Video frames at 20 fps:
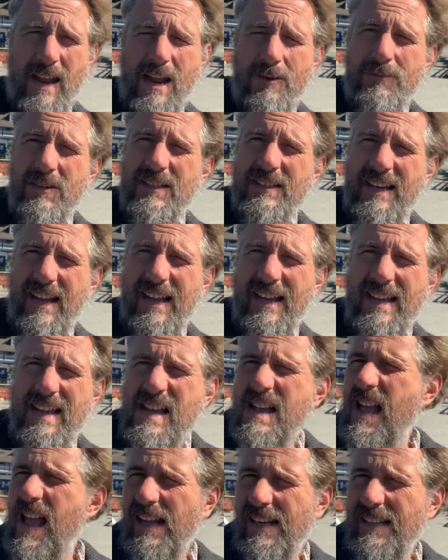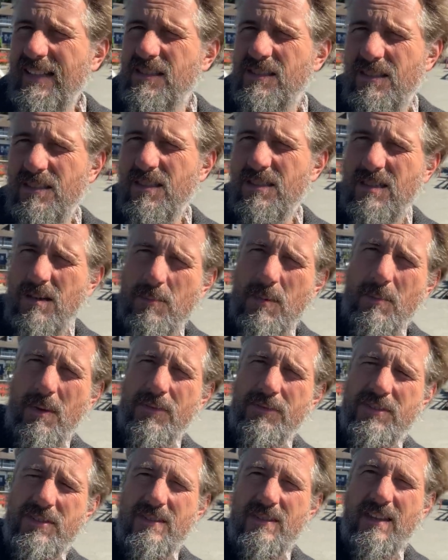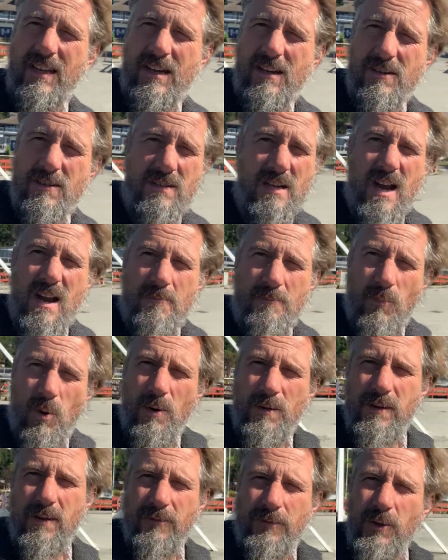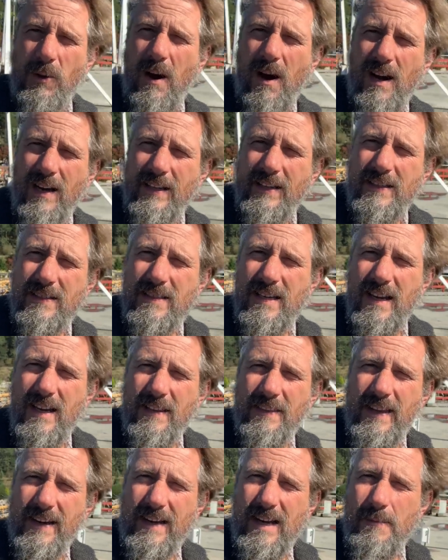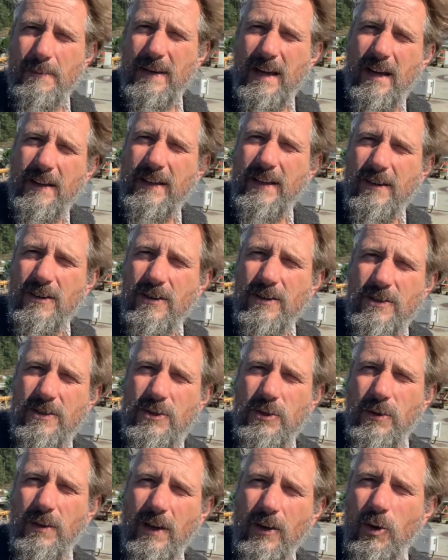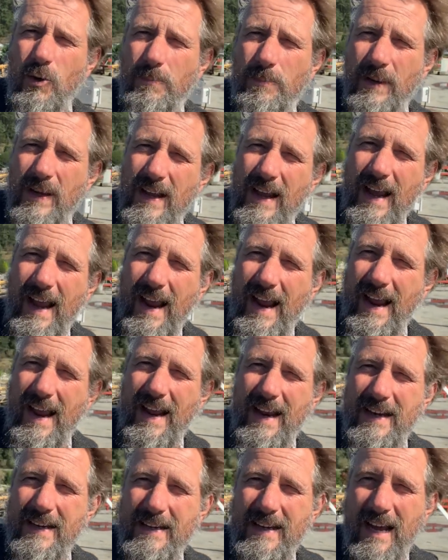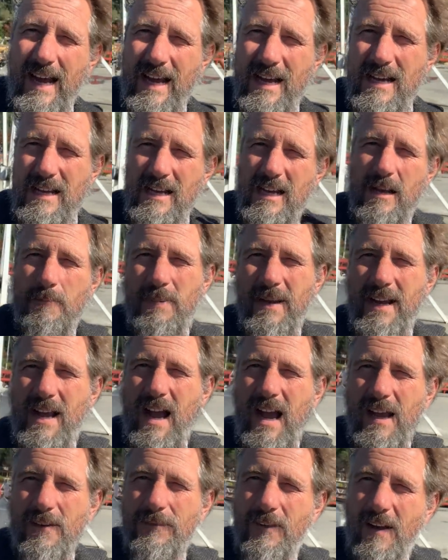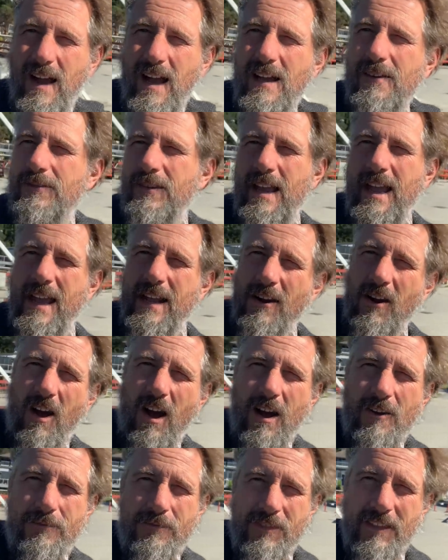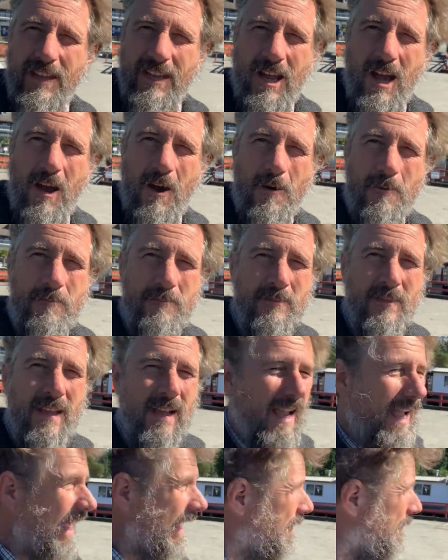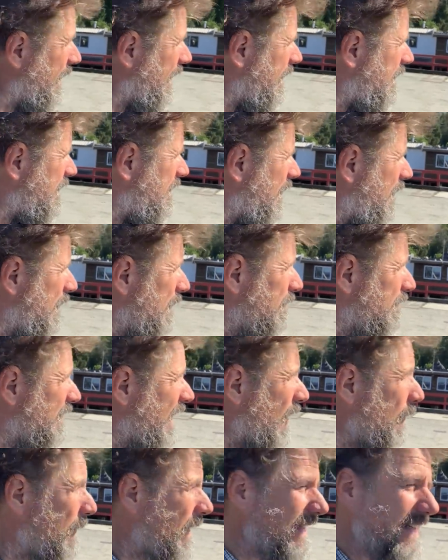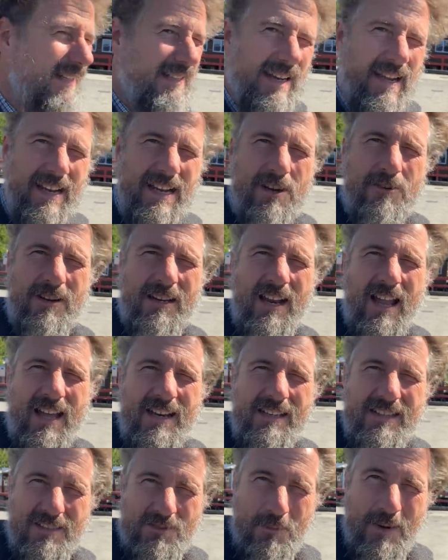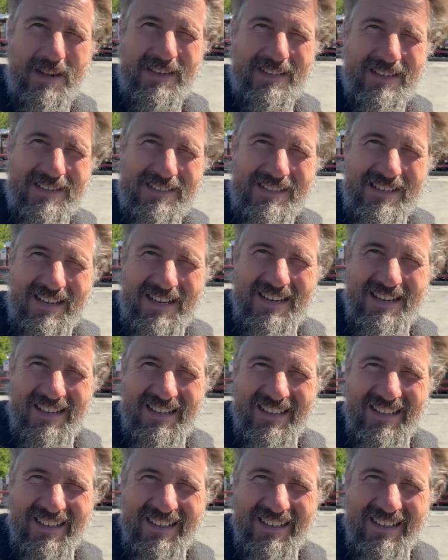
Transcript: Every day, at least in the summer months, there's more than a few Harleys that come down here, do the loop, and uh, big high five, and off they go. Anyway, so a windy day here in Lund. It's windy, isn't it?